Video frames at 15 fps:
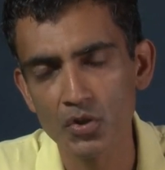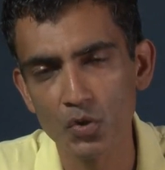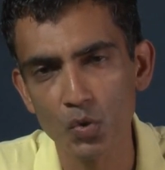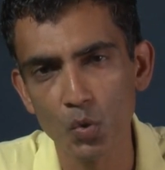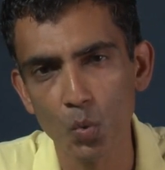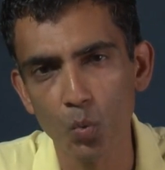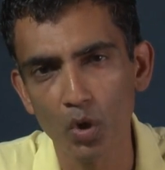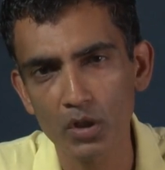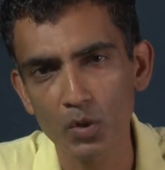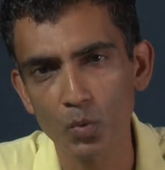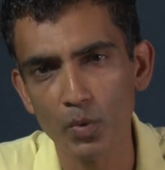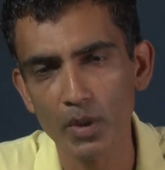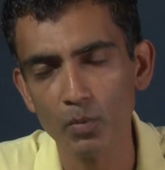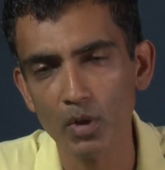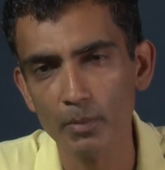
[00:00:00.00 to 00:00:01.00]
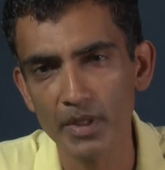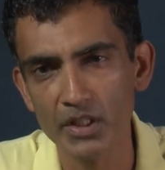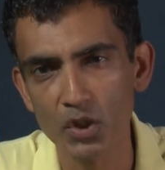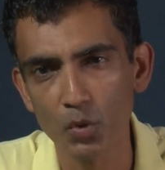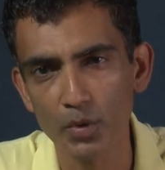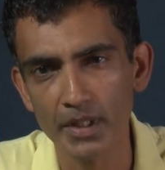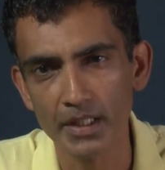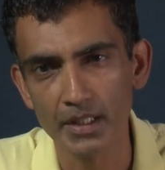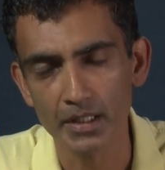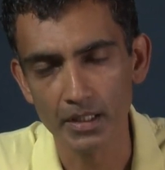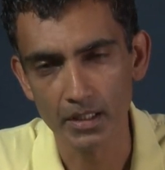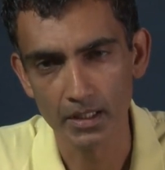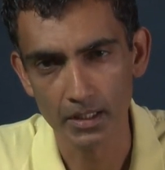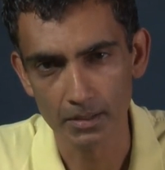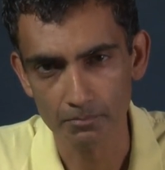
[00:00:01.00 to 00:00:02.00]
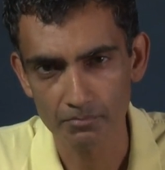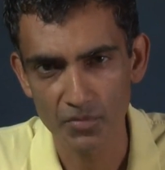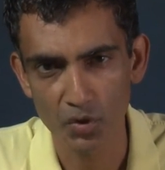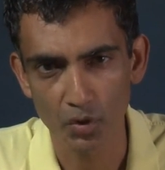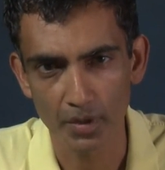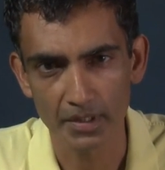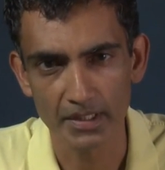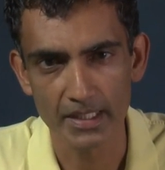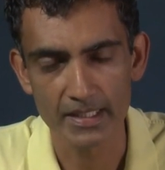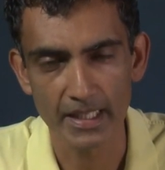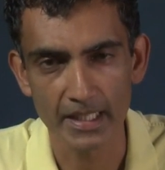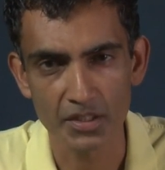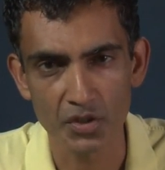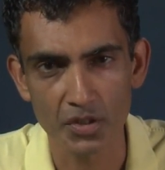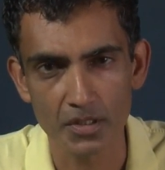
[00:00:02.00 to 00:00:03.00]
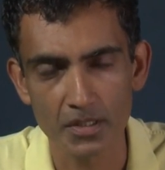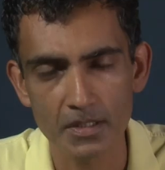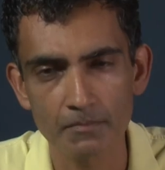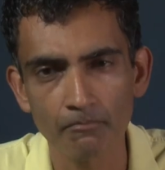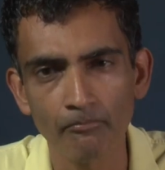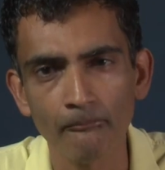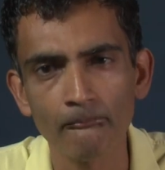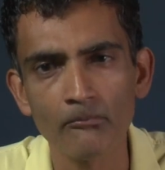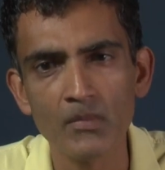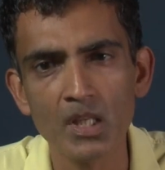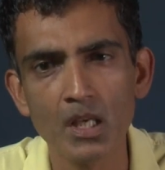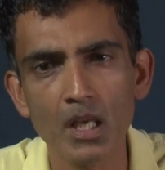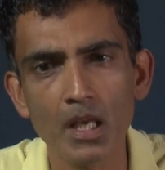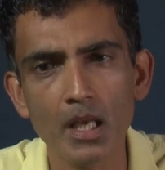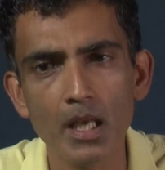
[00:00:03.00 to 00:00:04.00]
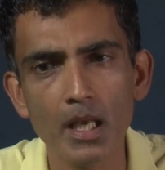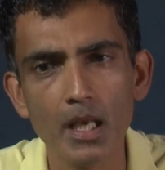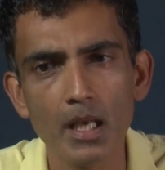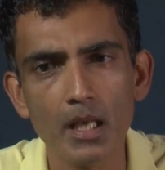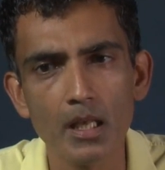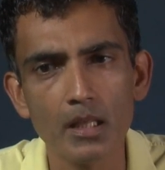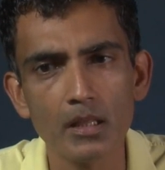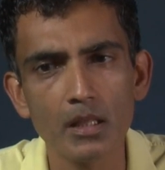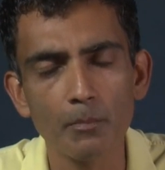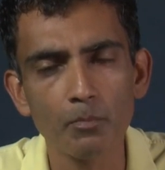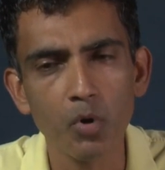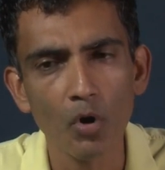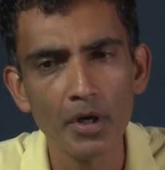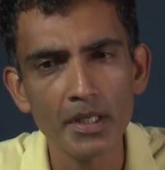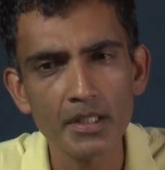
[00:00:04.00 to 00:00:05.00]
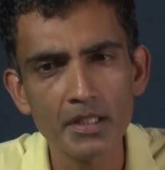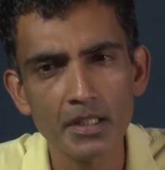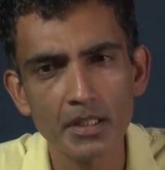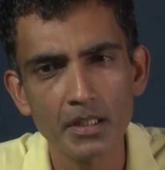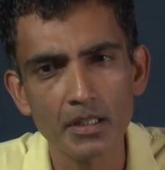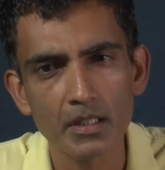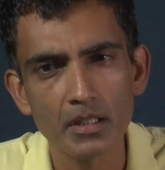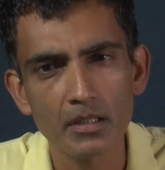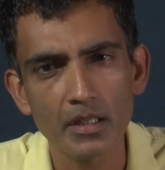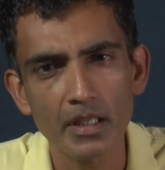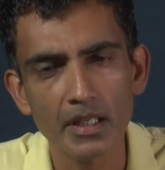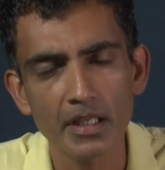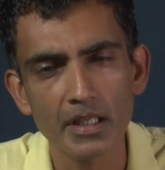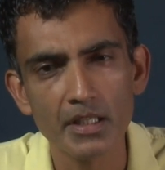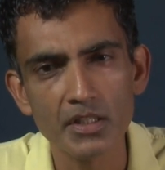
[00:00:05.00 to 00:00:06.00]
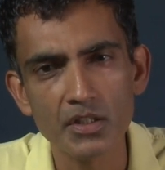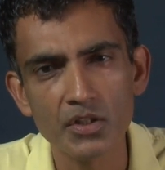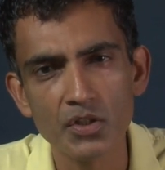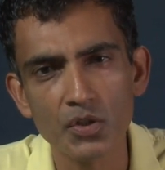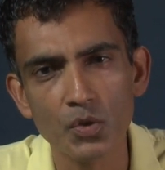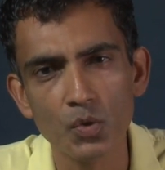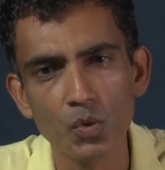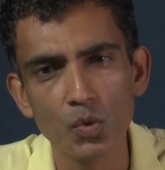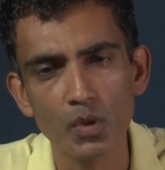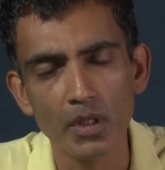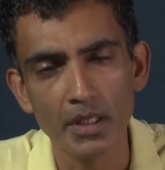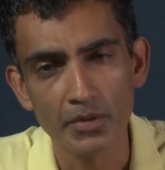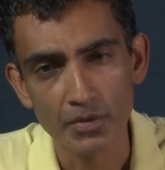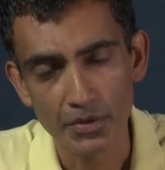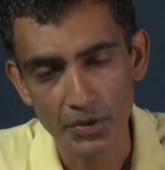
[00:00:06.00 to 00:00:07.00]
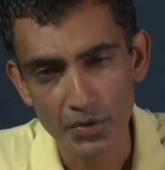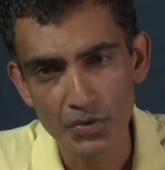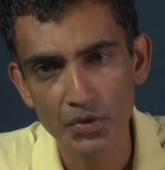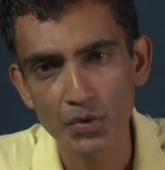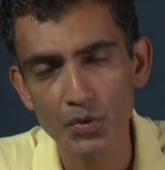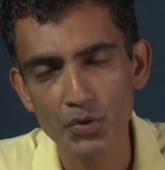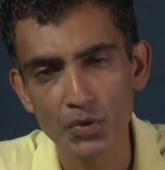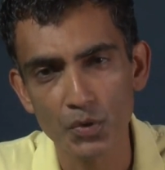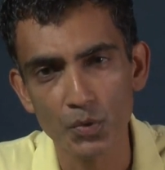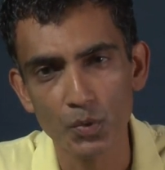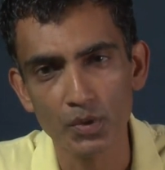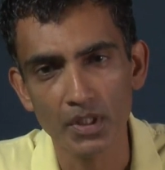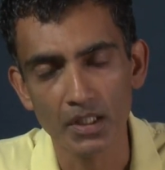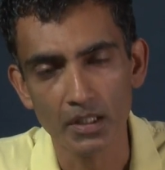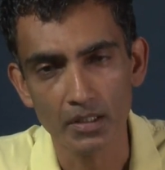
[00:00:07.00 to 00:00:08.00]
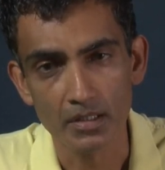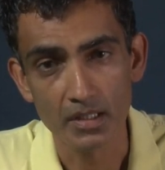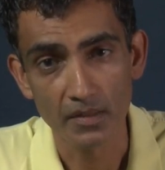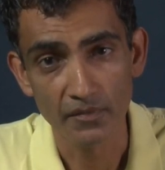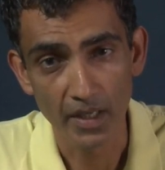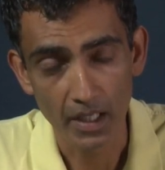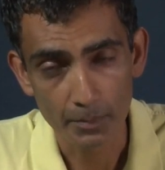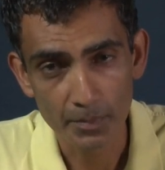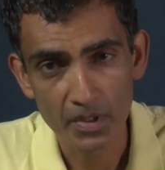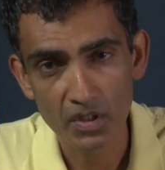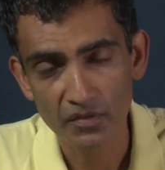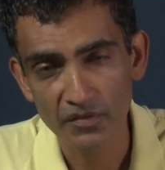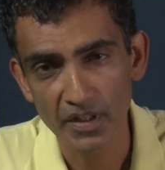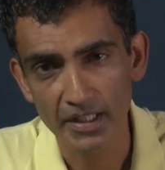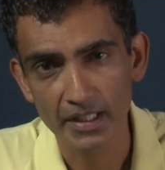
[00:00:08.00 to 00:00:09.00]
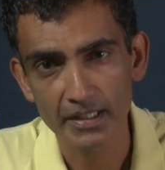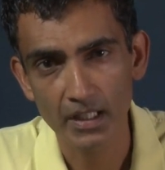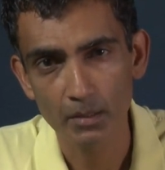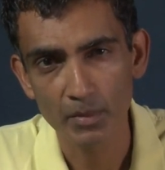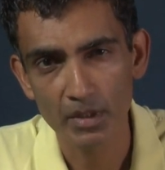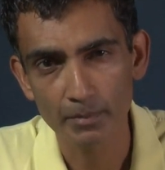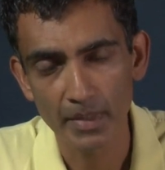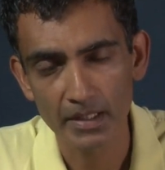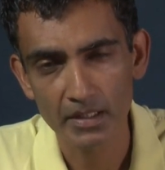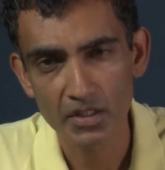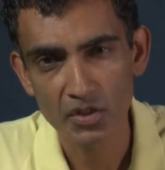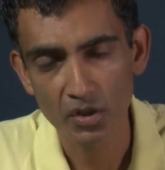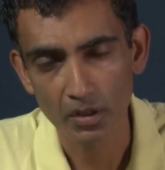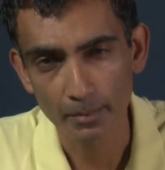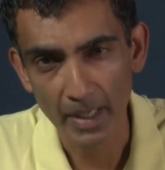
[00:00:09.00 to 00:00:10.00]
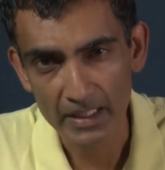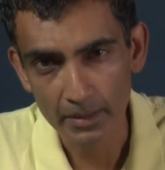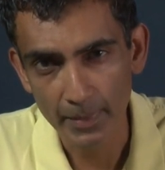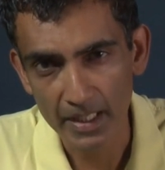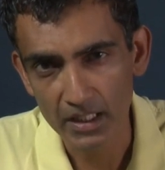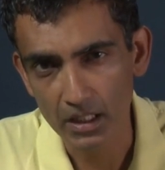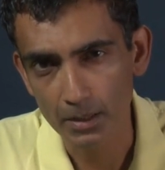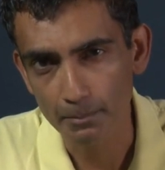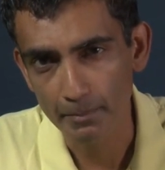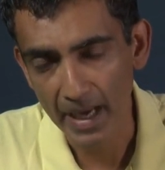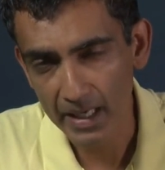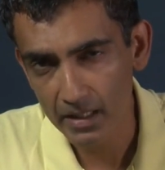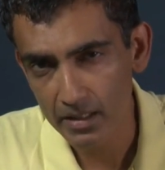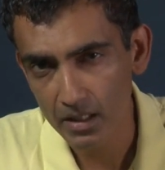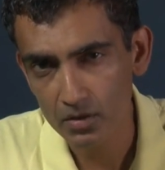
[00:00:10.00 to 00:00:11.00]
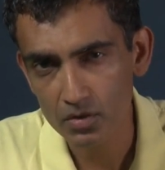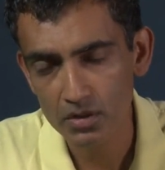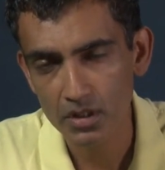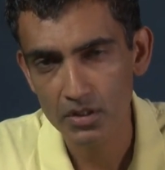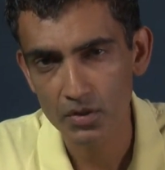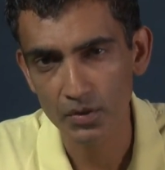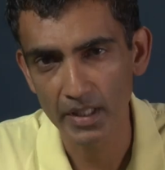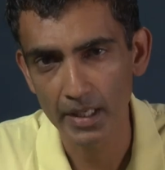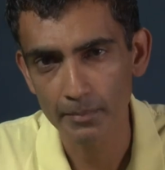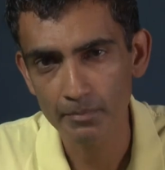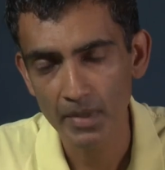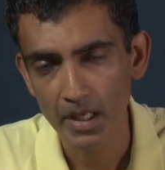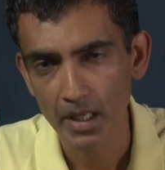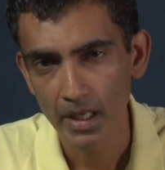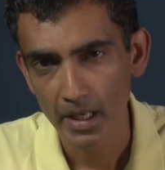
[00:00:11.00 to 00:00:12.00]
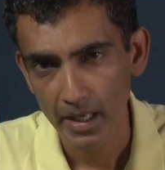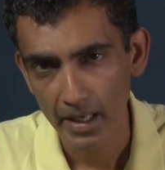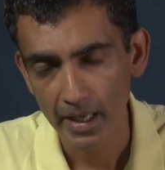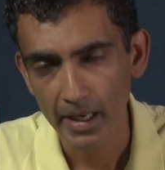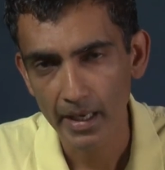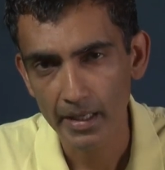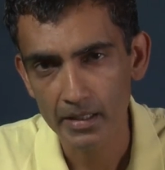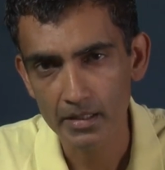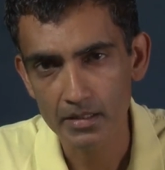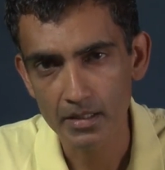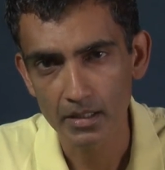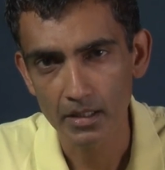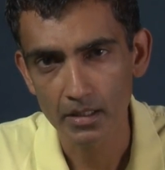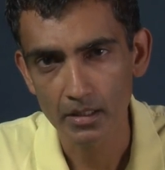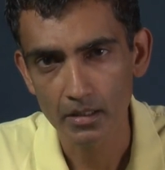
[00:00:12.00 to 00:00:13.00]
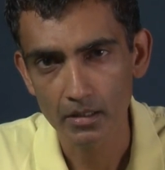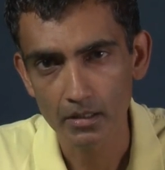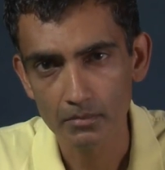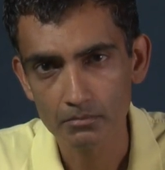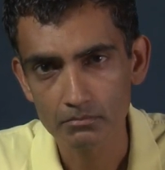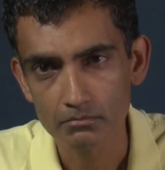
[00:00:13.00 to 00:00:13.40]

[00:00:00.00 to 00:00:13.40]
to what we will be doing during these lectures. The point here is to introduce you to the development of finite element methods, to the mathematical background to them, and to